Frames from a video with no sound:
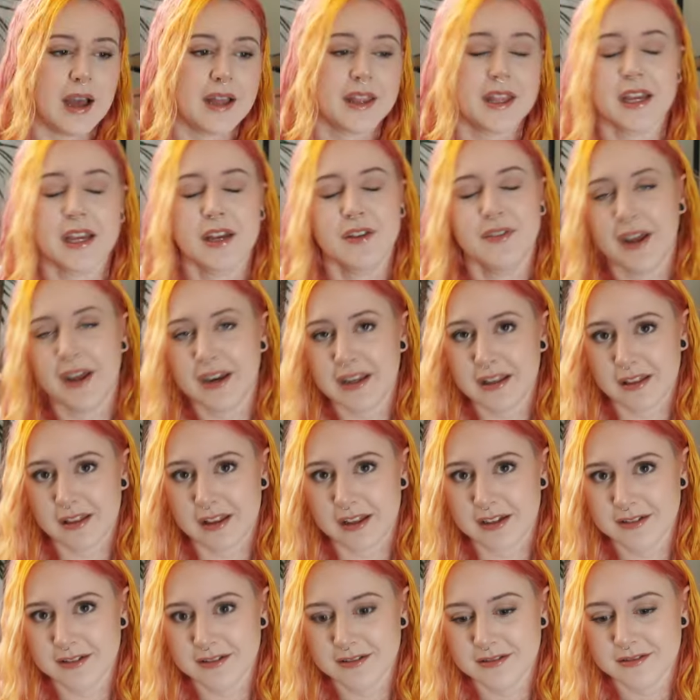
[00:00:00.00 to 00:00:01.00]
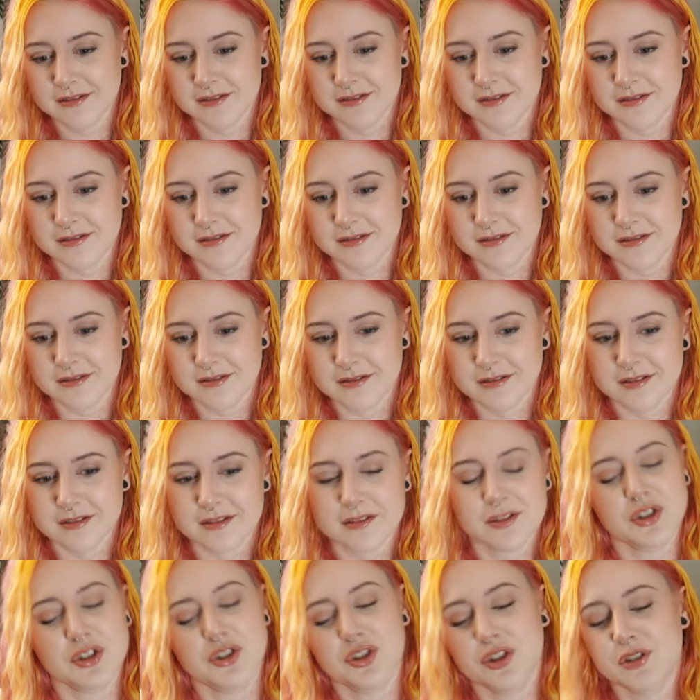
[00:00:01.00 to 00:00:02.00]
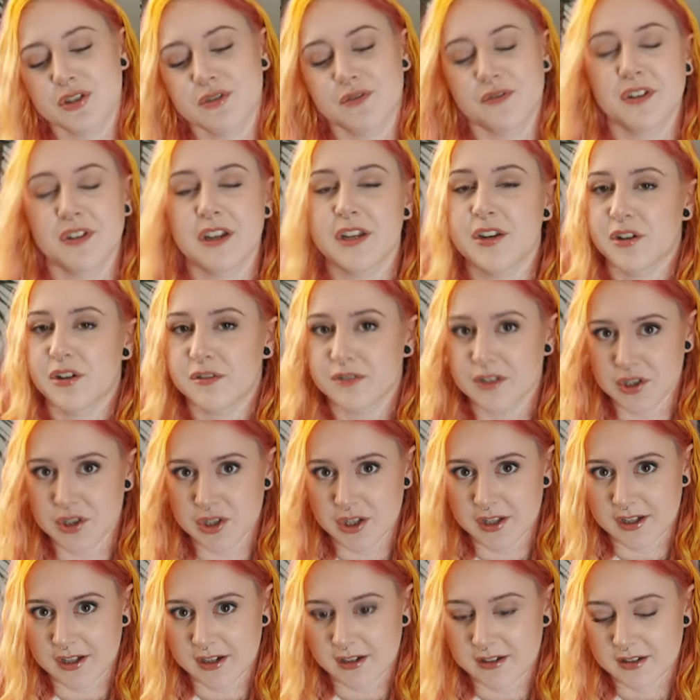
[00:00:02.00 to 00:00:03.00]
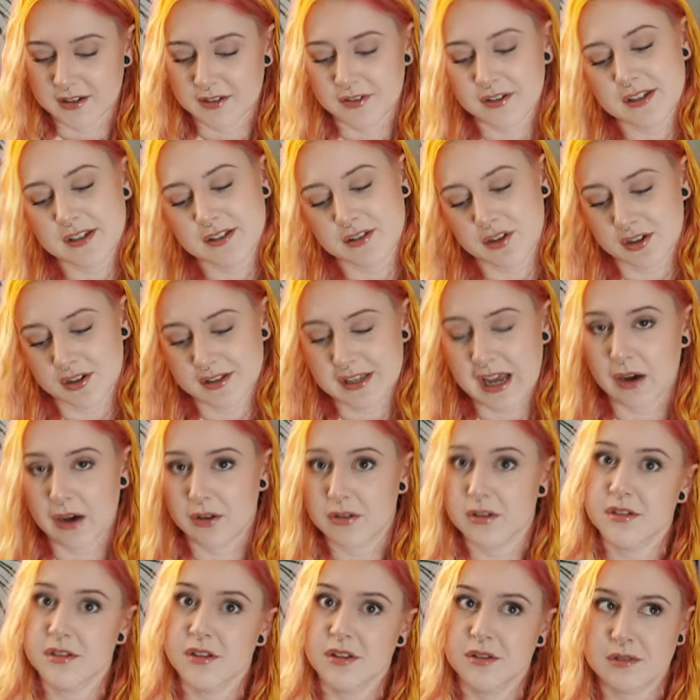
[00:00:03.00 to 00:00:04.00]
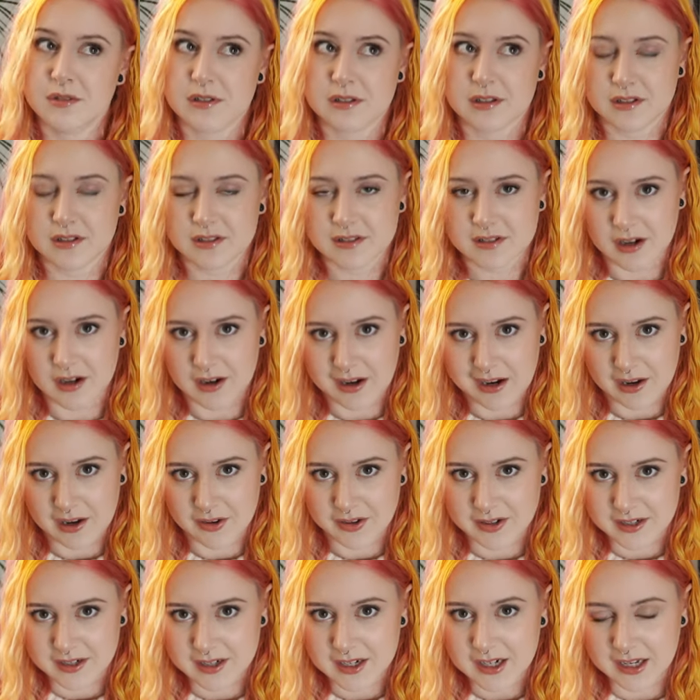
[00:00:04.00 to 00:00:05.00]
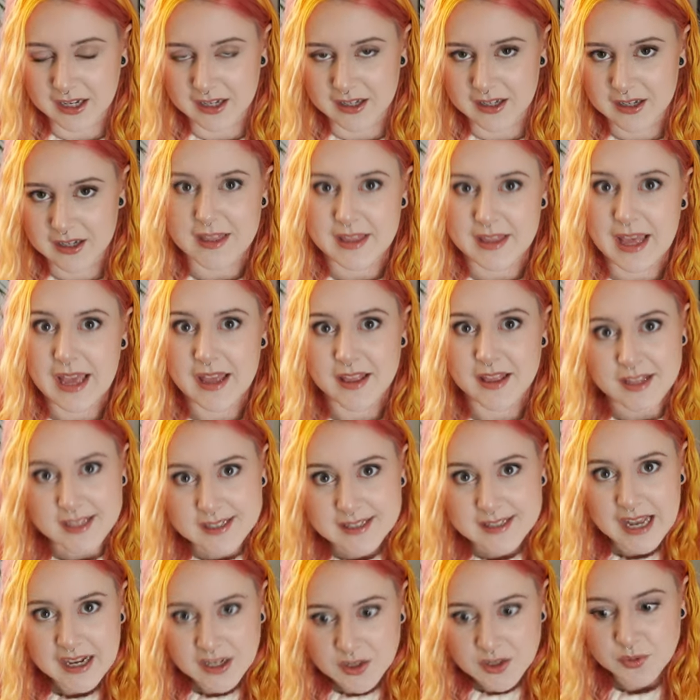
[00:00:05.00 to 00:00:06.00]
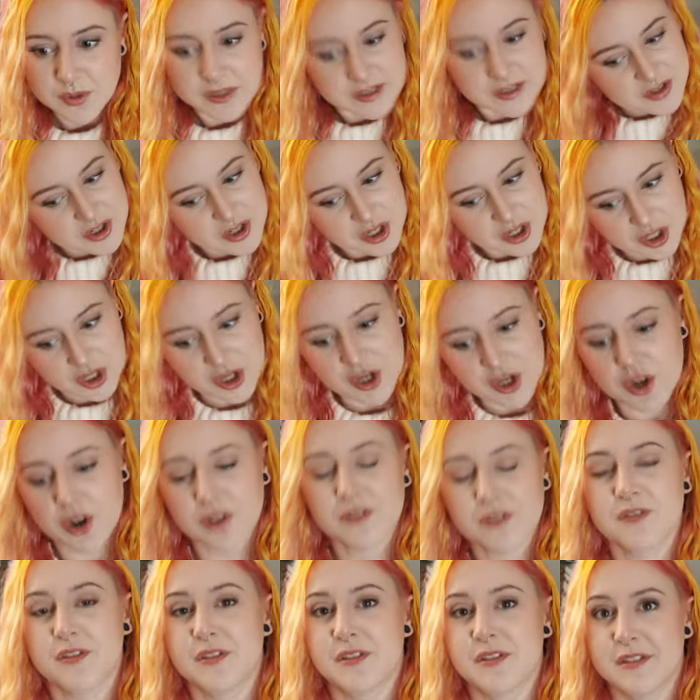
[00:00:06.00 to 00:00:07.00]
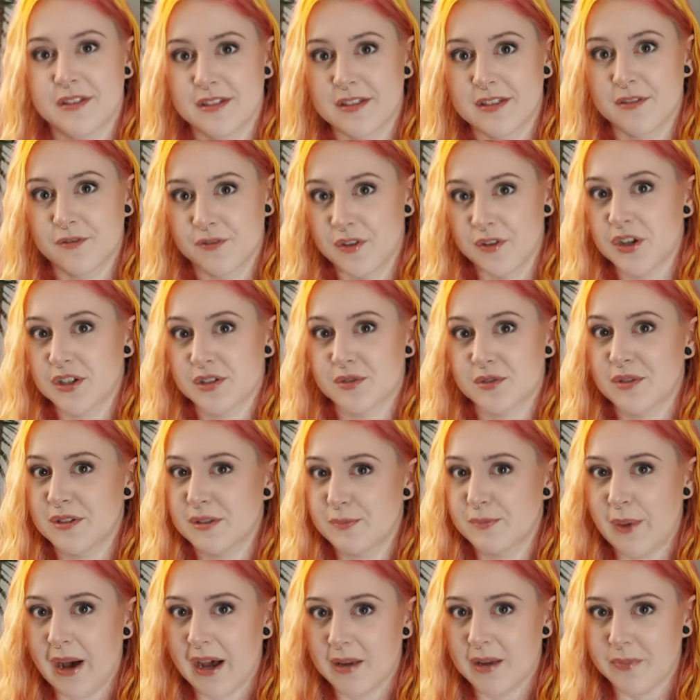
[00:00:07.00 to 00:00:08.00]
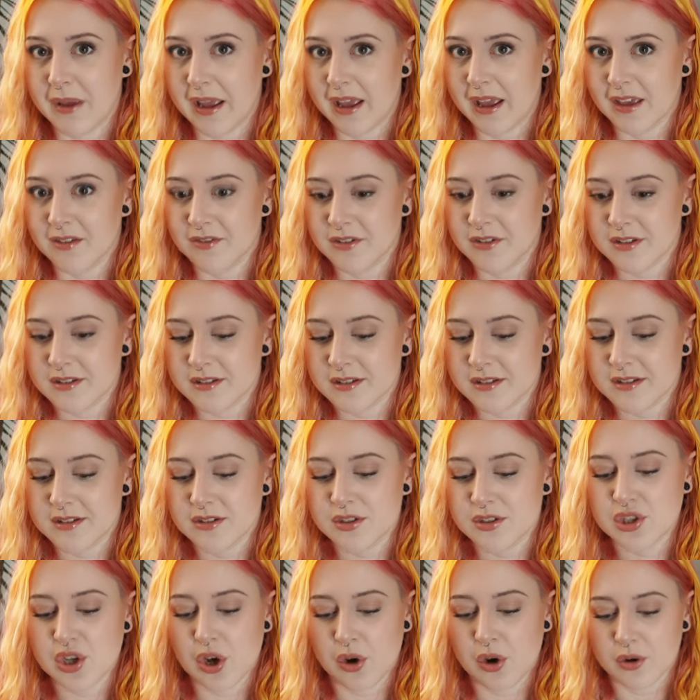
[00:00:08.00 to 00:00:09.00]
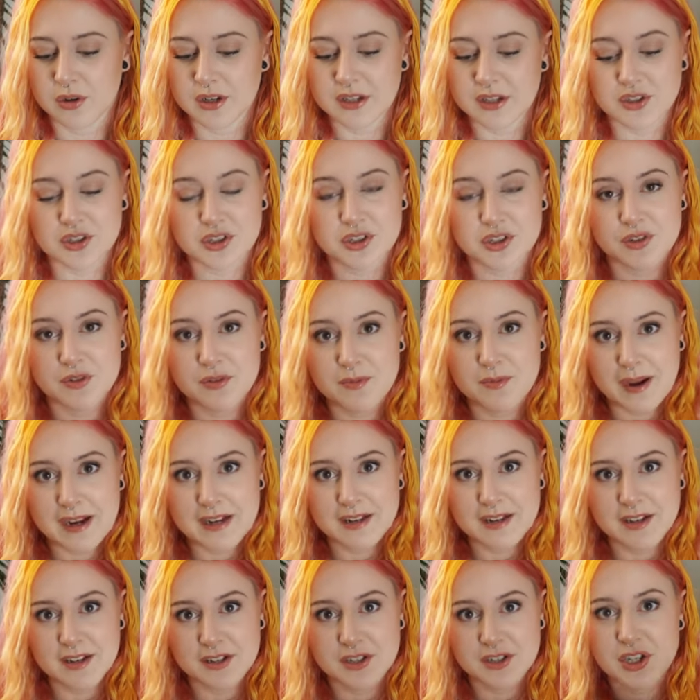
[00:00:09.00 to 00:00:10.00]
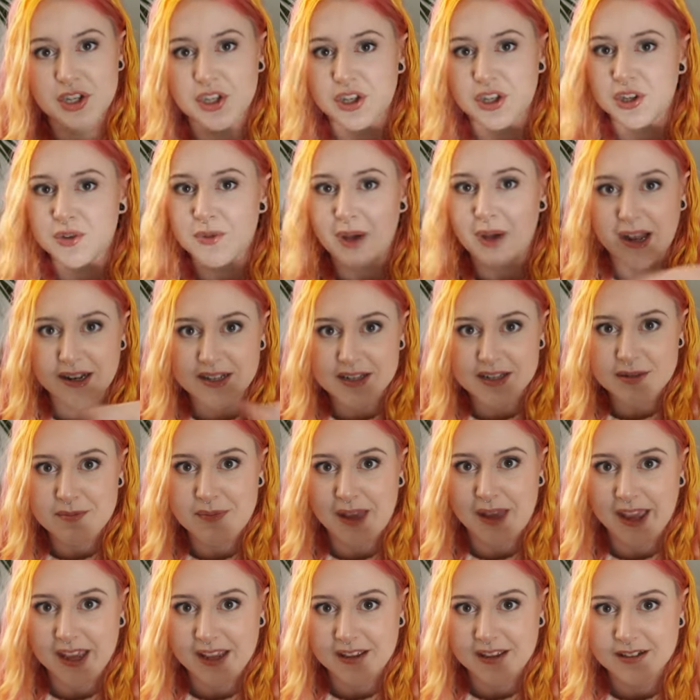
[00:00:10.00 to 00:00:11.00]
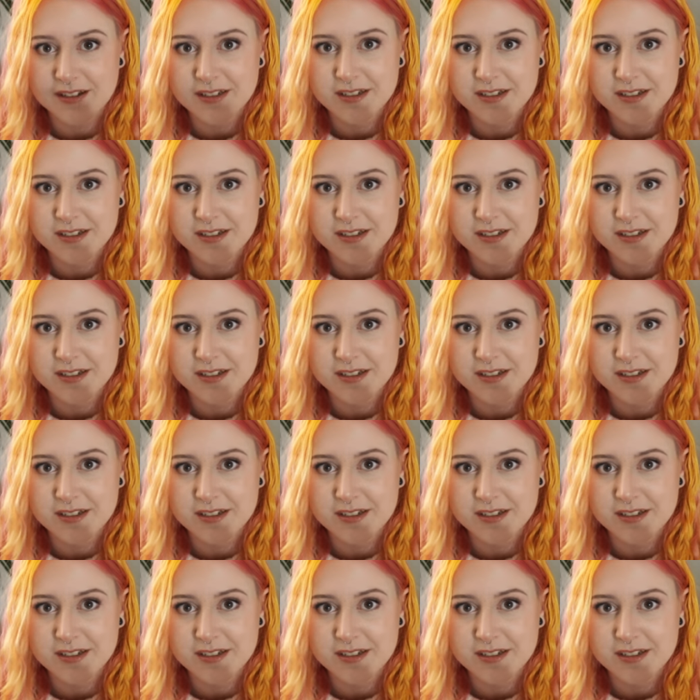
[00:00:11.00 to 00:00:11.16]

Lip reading: I think if anything, they just feed off each other. If he starts howling, the other one's gonna start howling, isn't it? The second one's gonna learn off the first one's bad behaviors. So it's just a reminder to you and to me,